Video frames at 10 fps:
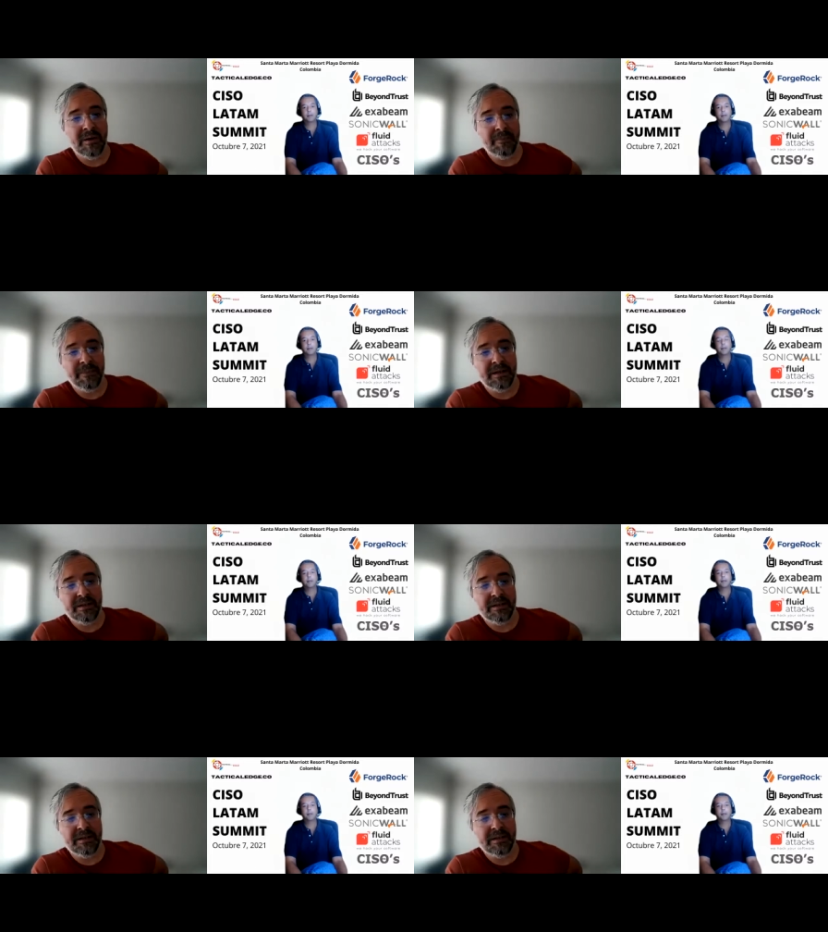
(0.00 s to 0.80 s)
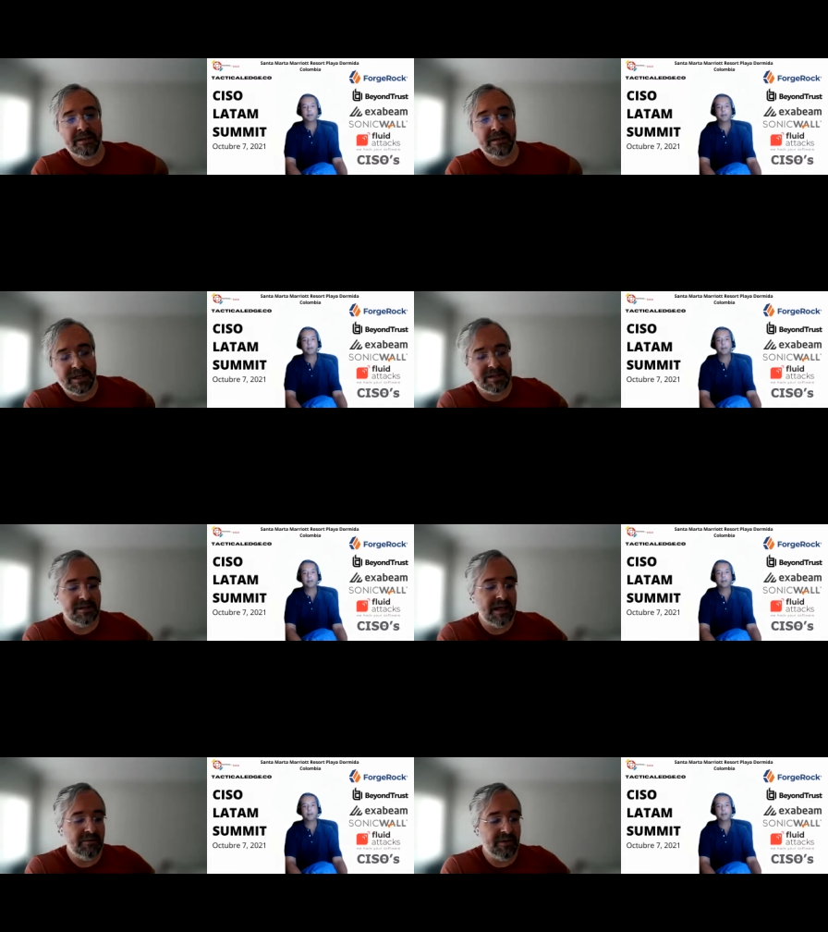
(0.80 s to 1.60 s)
the DBIR team
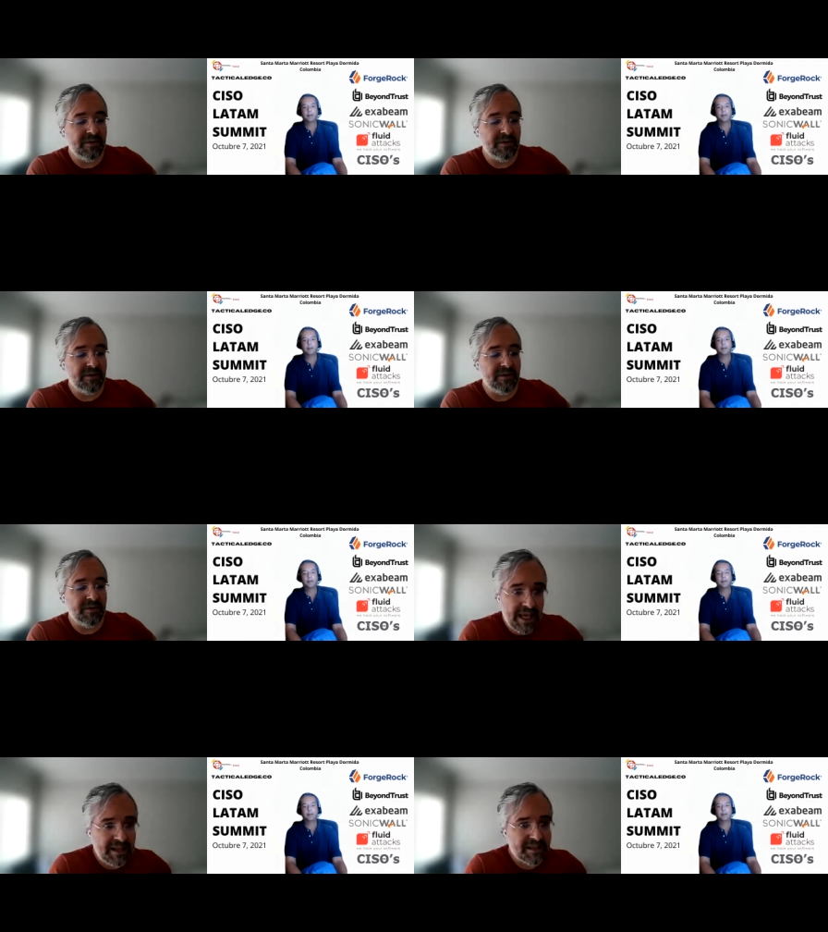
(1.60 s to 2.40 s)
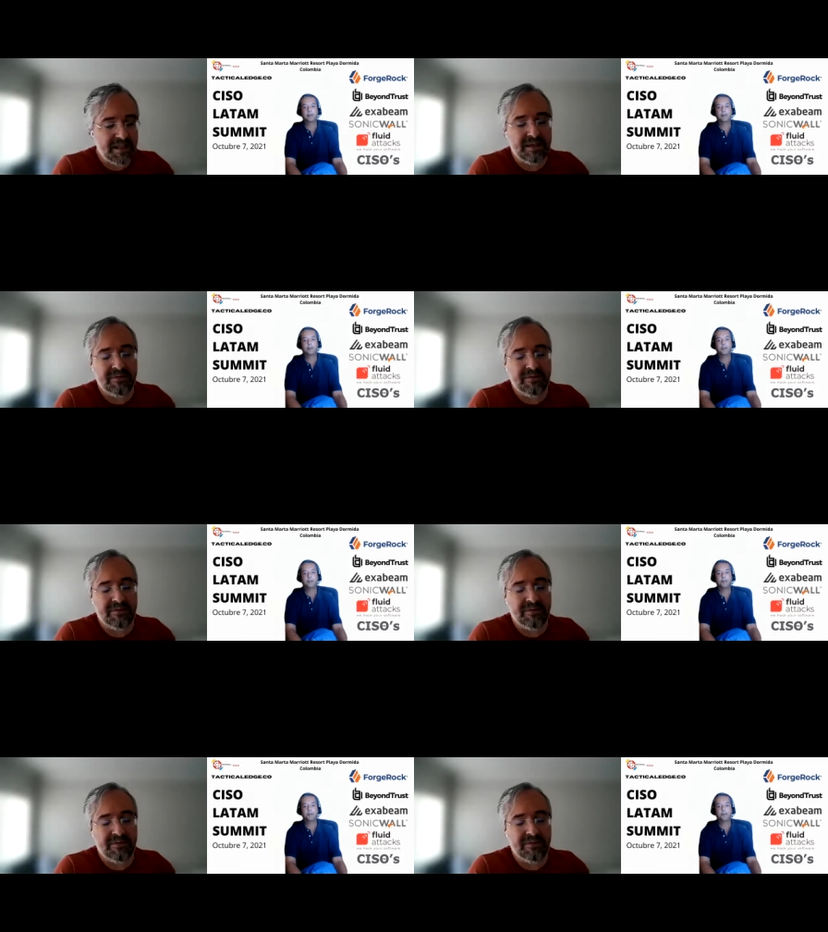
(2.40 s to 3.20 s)
doesn't have a
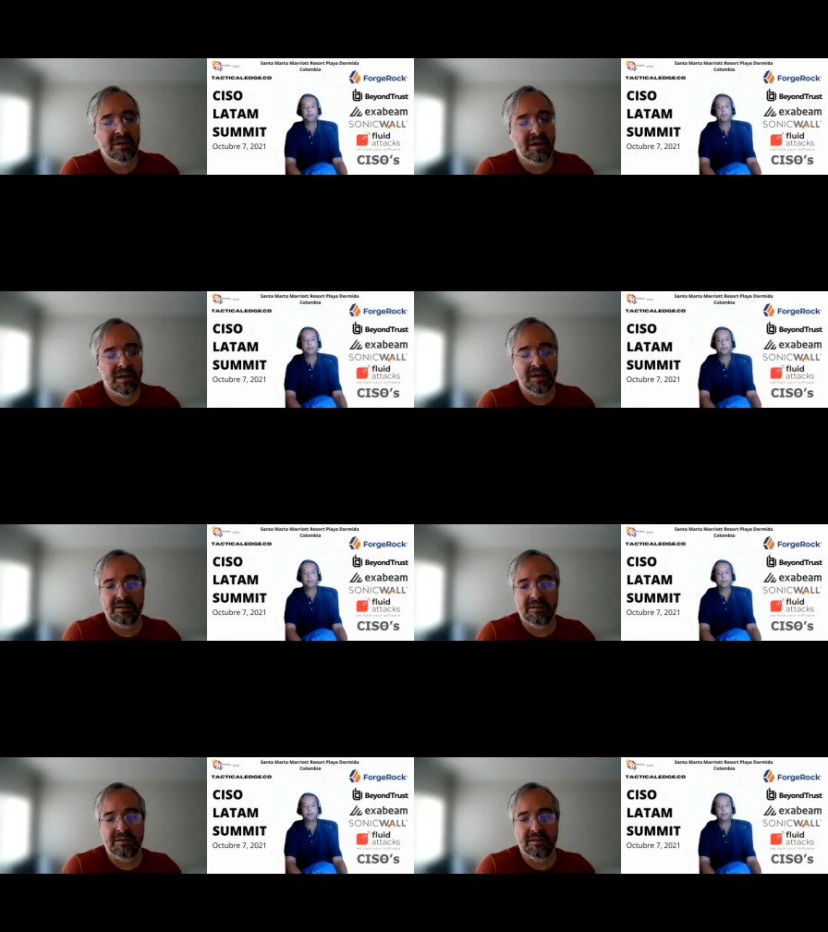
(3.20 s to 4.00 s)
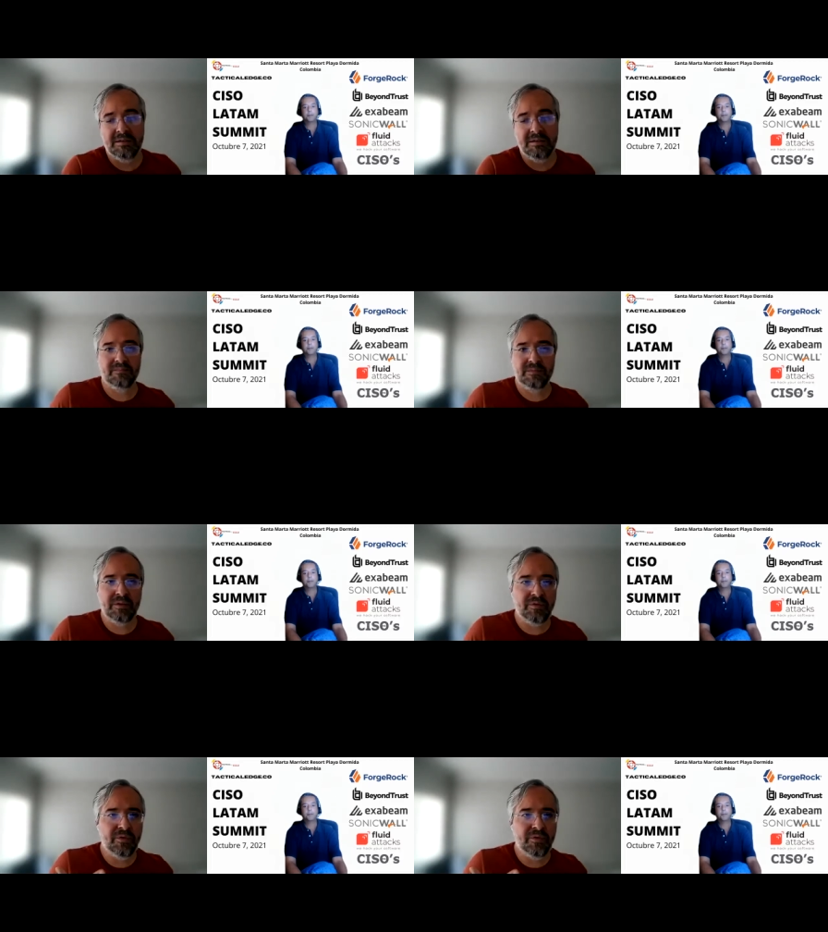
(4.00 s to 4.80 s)
very good
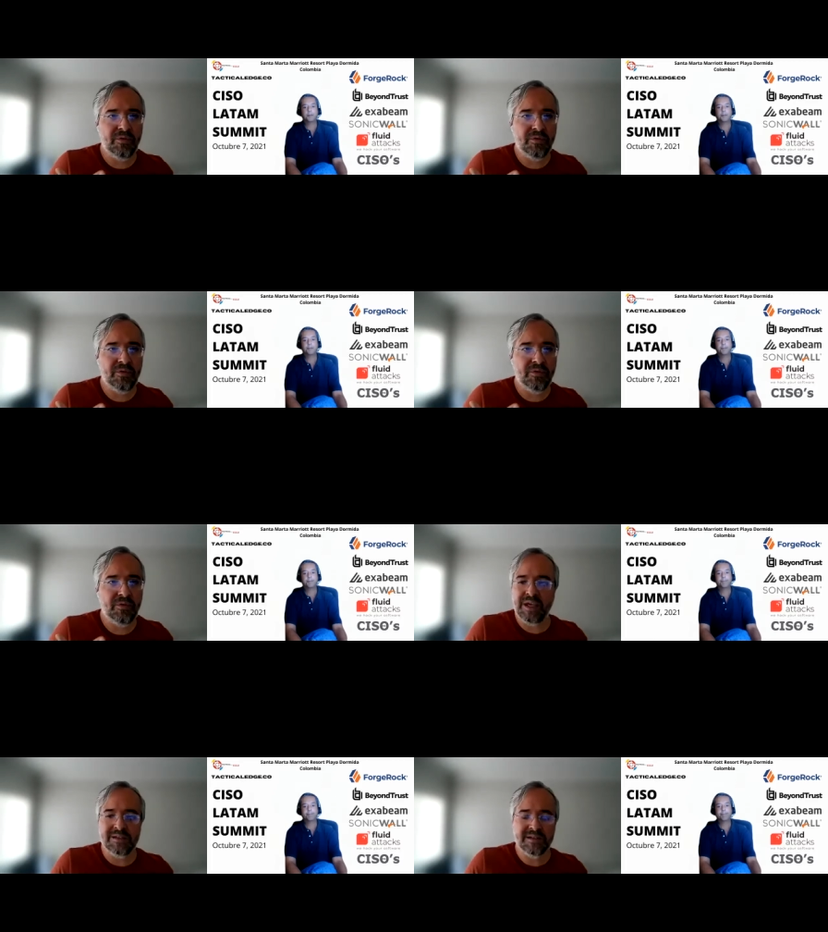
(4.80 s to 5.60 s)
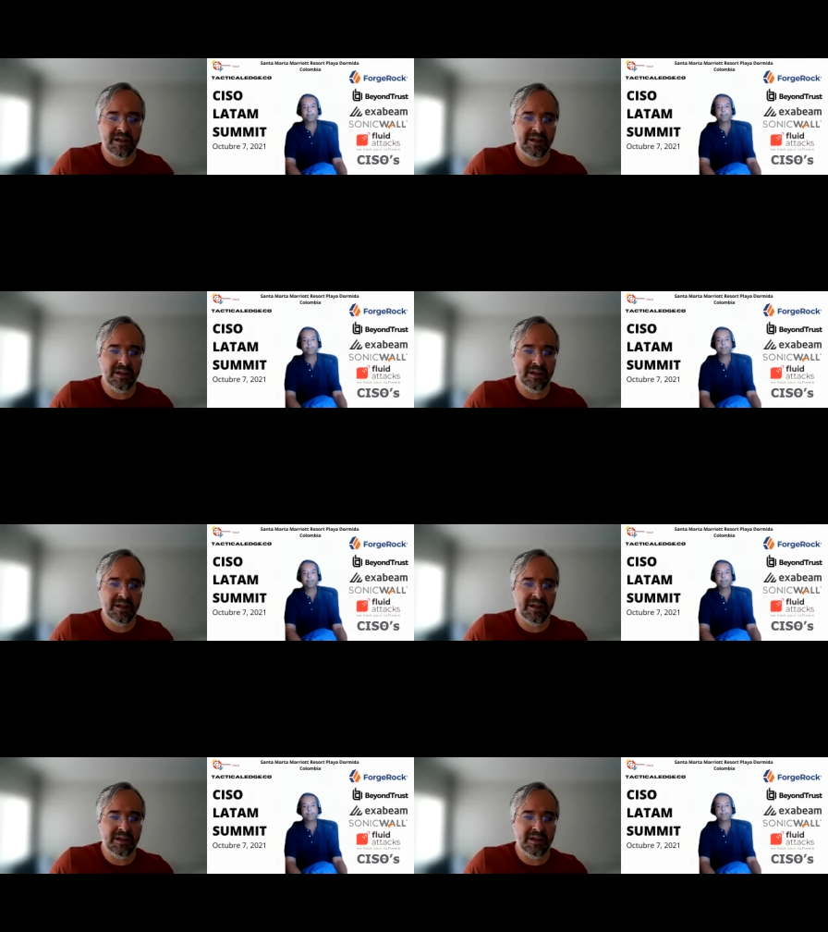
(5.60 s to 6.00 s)
front-facing